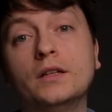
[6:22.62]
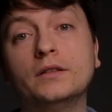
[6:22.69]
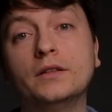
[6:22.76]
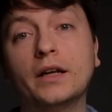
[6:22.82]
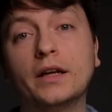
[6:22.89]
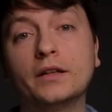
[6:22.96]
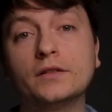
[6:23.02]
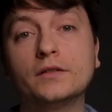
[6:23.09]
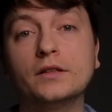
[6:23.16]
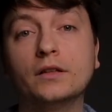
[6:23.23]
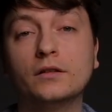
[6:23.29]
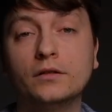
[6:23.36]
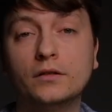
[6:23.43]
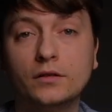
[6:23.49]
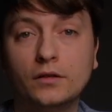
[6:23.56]
that I can see
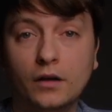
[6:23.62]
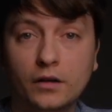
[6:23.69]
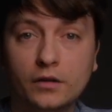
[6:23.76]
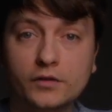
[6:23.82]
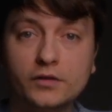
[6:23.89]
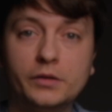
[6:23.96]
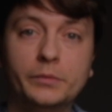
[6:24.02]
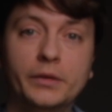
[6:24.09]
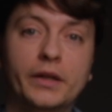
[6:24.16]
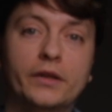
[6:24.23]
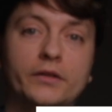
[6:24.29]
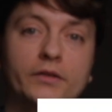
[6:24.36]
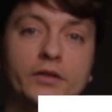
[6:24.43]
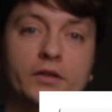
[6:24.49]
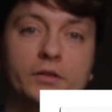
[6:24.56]
a lot of
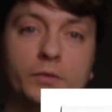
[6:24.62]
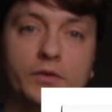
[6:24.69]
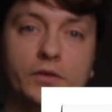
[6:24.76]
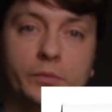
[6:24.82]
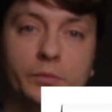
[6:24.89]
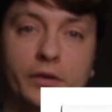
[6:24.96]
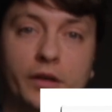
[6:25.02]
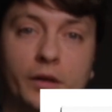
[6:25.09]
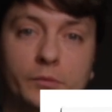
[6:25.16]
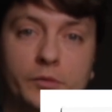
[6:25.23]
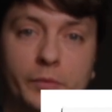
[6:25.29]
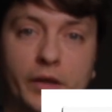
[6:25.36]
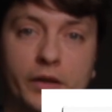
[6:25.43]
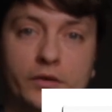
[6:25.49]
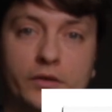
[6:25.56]
similarities with Simply Gum's
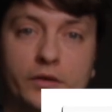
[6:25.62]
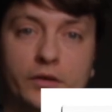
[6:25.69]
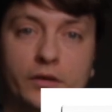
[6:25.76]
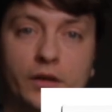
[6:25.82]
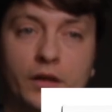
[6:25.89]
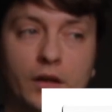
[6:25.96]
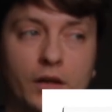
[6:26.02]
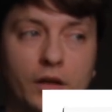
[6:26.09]
packaging,